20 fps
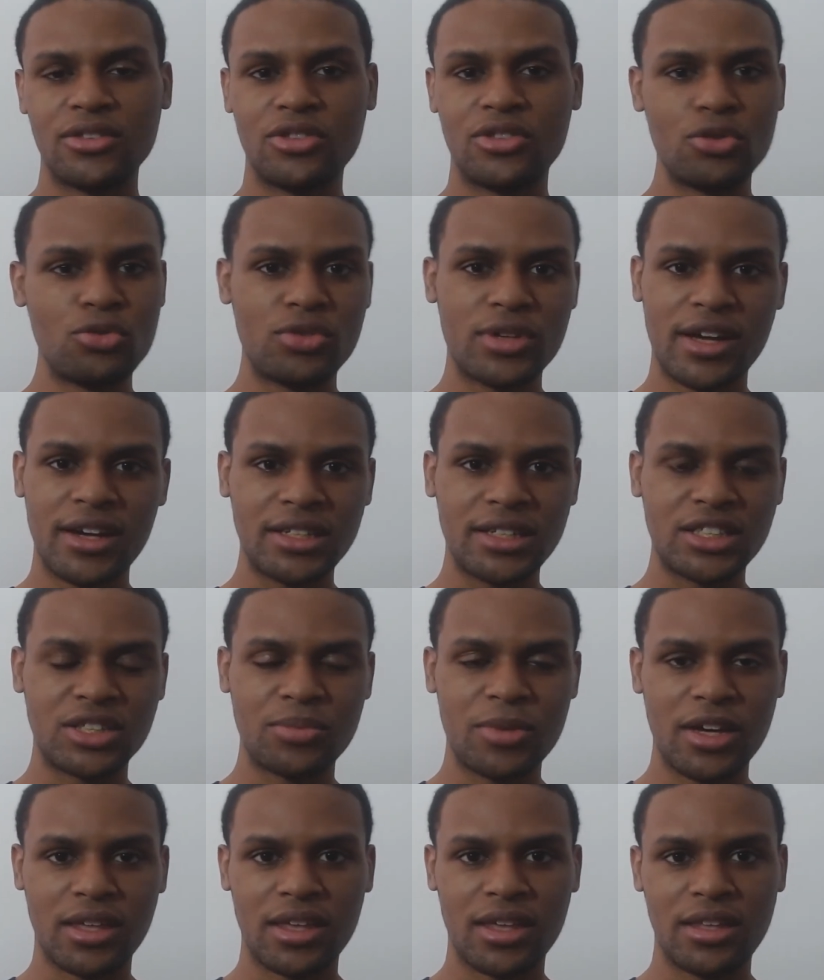do not
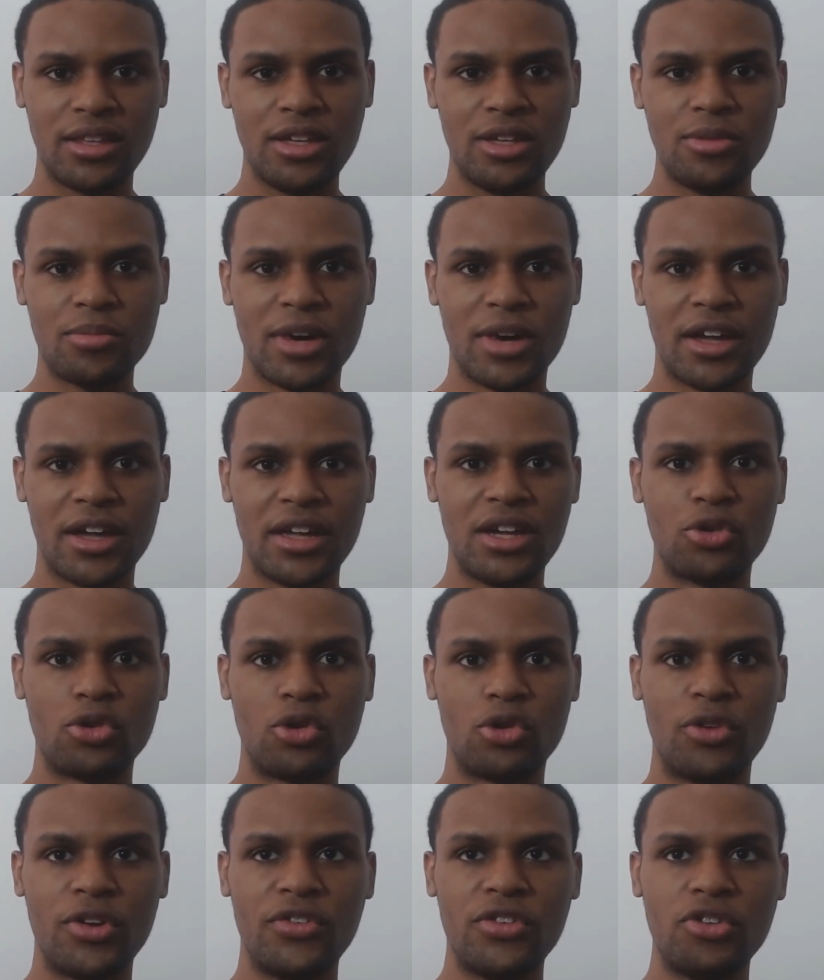expect any My Hero
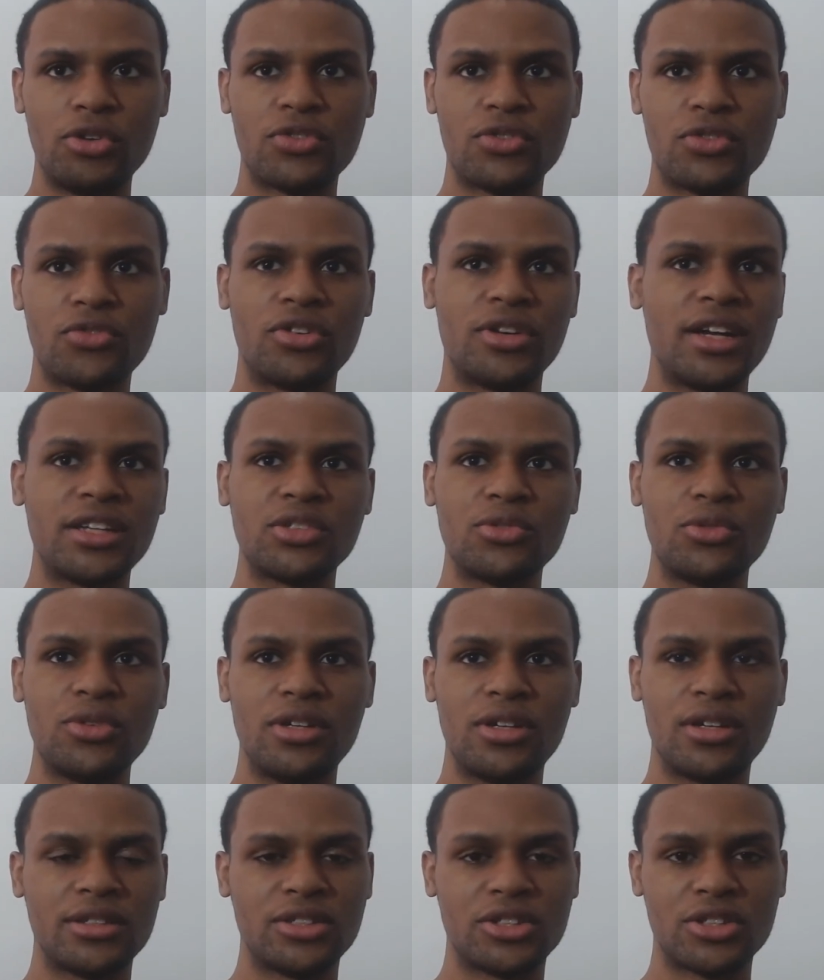reviews for next
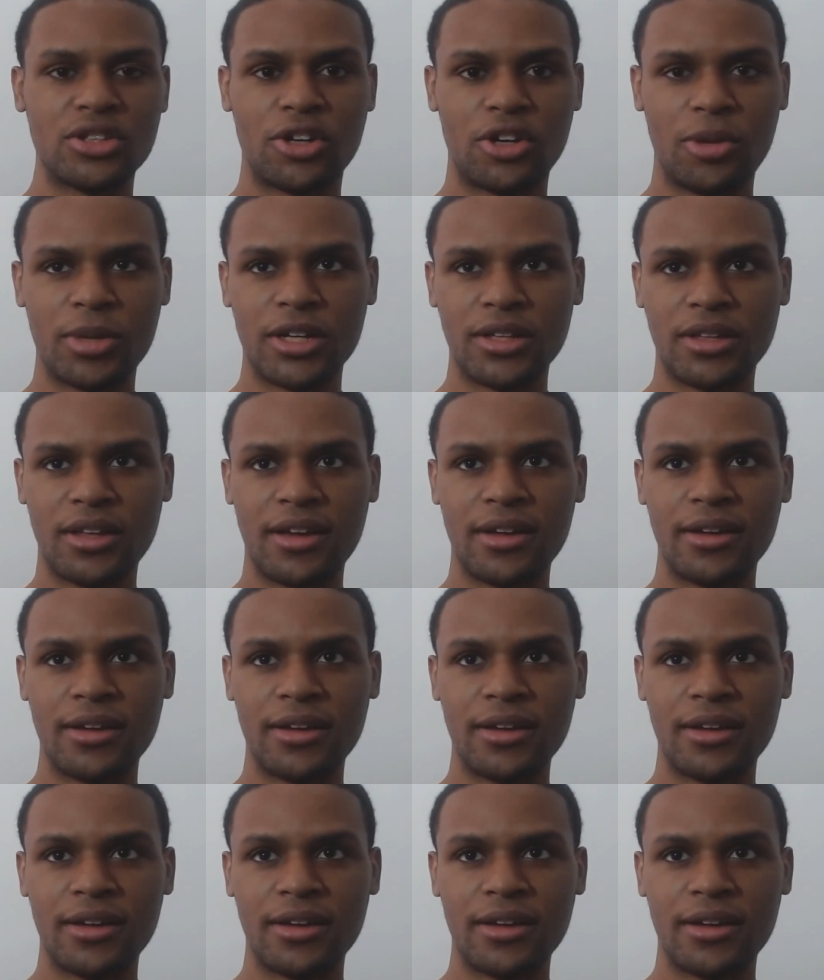week. Sorry about that.